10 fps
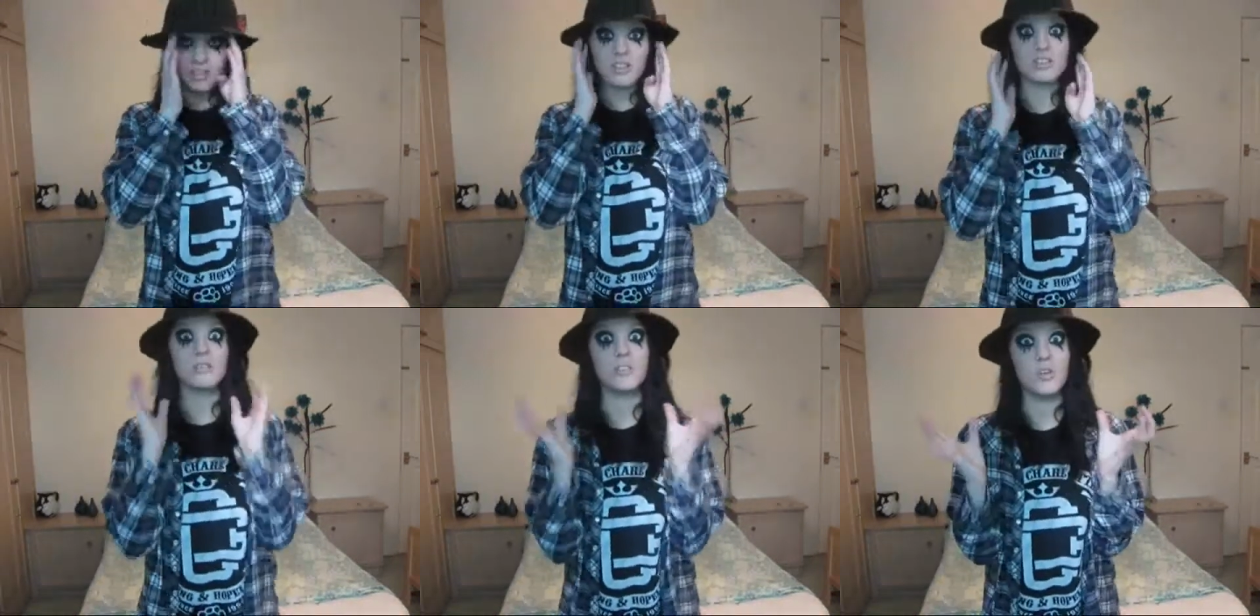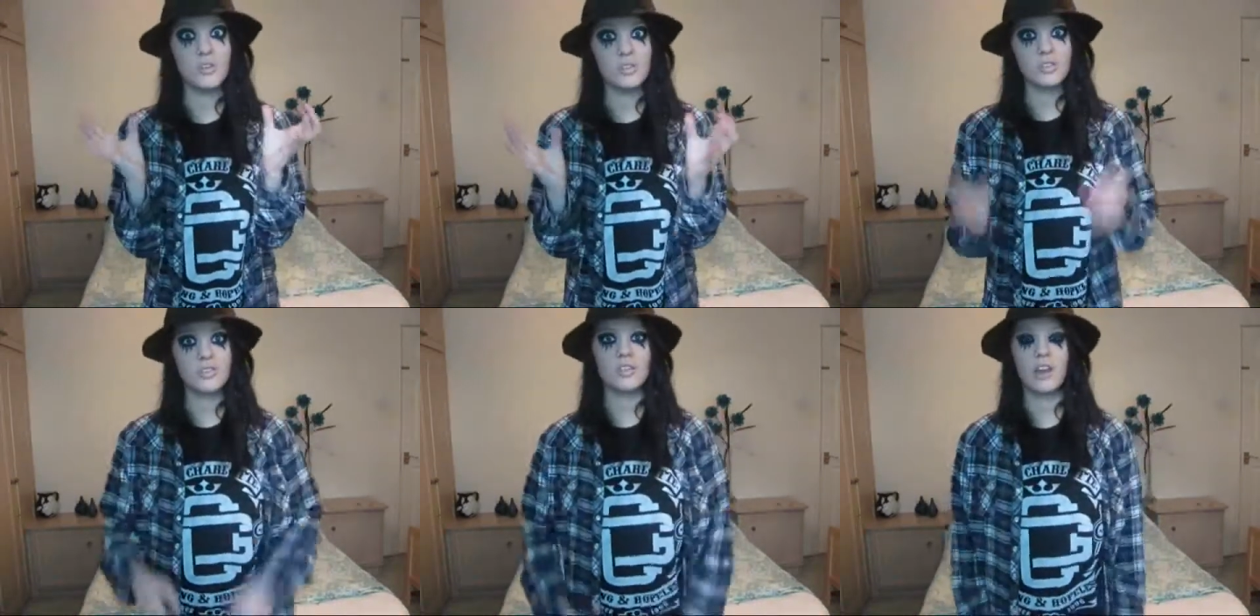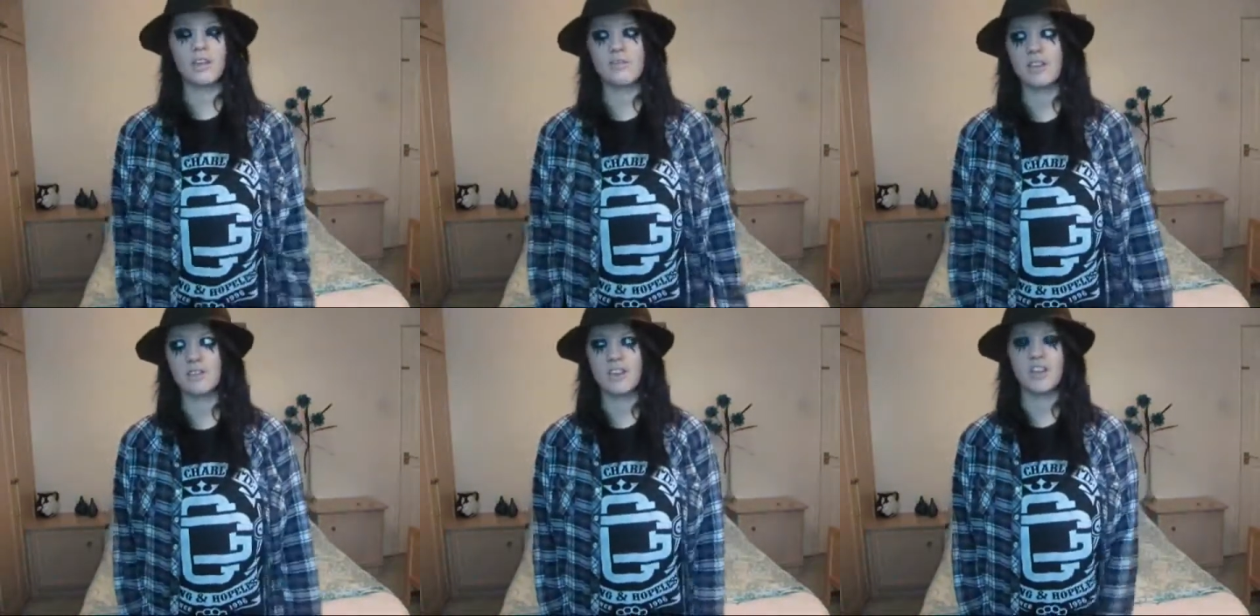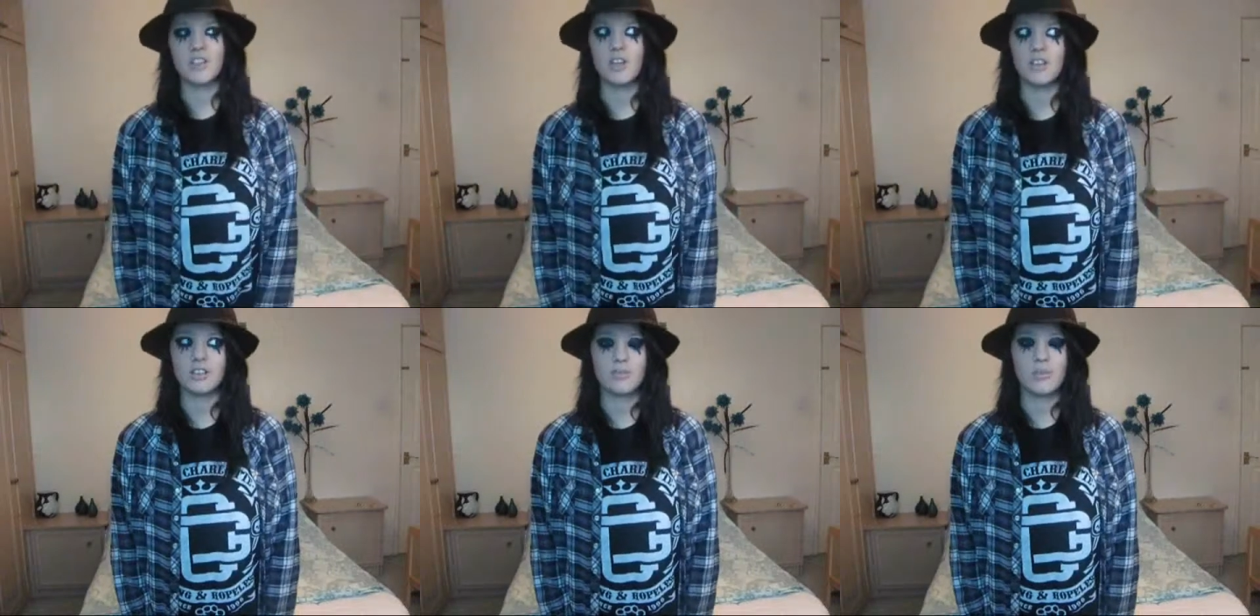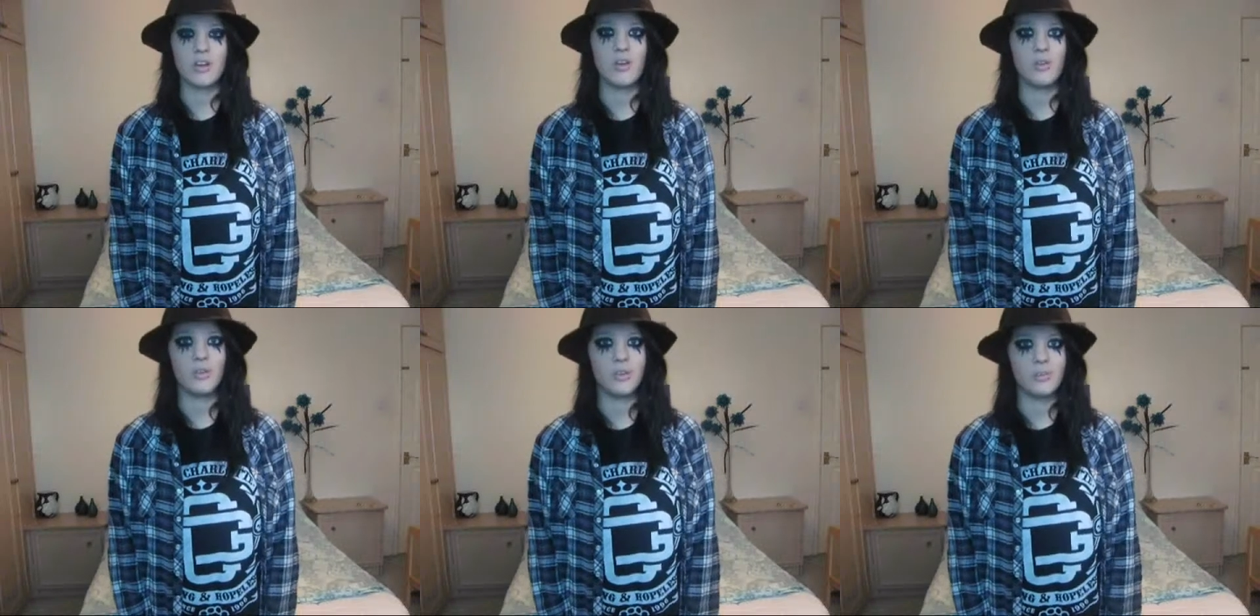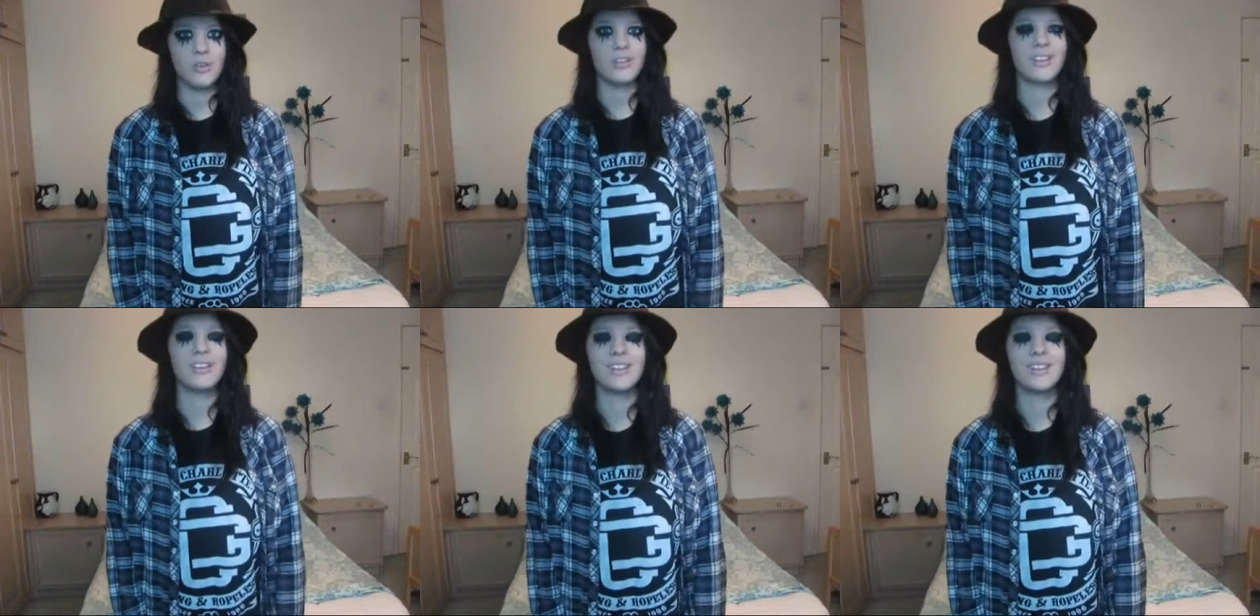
Lots of ducks. I don't think there are any sharks, it's a bit cold, but